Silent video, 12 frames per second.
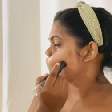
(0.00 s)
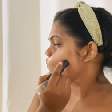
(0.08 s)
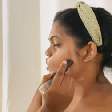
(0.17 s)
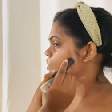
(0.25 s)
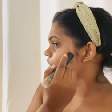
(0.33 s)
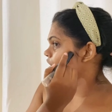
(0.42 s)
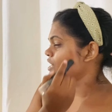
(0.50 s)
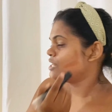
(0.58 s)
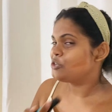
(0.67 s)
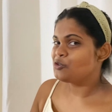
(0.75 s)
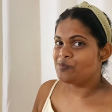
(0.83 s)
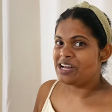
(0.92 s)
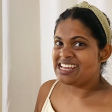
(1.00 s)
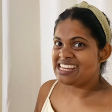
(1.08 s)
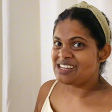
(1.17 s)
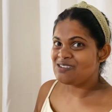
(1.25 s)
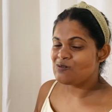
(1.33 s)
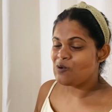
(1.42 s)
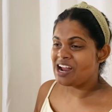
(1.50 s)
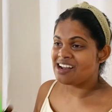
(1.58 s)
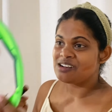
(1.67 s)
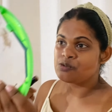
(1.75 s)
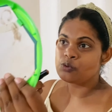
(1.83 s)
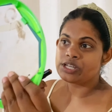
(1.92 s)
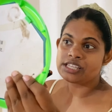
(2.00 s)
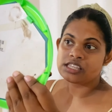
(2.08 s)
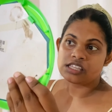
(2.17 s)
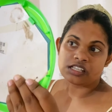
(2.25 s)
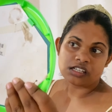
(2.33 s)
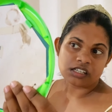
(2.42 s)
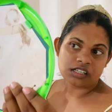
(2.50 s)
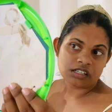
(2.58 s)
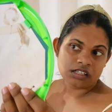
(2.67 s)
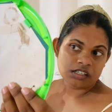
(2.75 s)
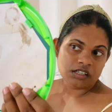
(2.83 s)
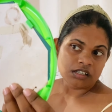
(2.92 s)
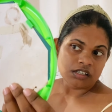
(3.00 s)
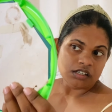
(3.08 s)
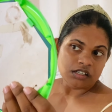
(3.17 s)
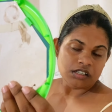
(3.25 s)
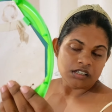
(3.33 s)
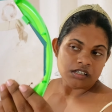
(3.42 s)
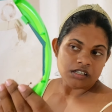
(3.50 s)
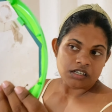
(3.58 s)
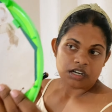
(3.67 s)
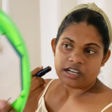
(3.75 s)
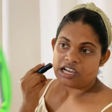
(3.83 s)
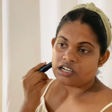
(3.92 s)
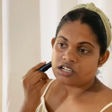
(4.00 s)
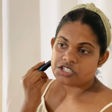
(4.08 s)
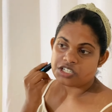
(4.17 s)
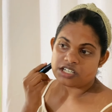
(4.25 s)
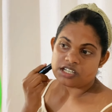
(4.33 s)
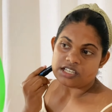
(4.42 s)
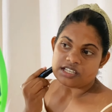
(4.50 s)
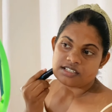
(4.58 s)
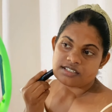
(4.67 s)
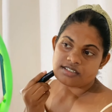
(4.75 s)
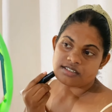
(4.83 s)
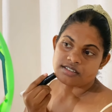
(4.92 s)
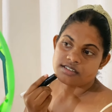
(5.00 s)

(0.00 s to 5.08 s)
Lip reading: I think I need to buy one with the darker shade, I guess.